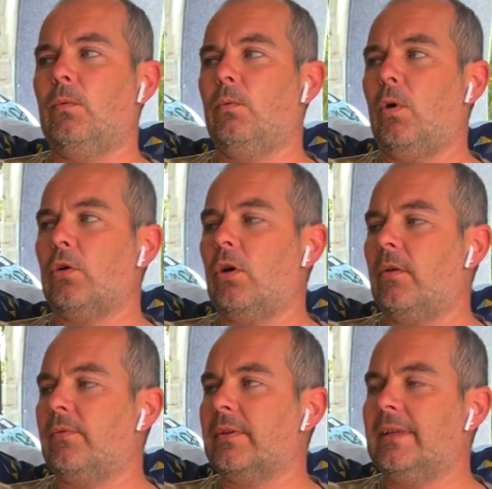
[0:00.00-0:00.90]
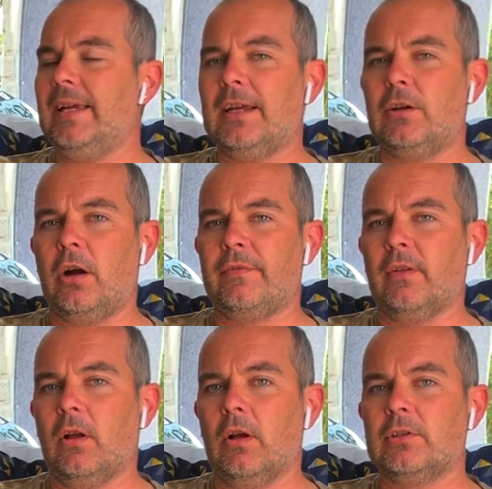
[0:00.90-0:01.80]
one of the
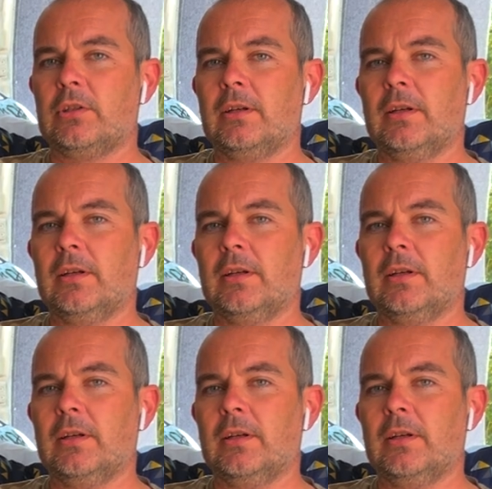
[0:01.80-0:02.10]
EcoFlows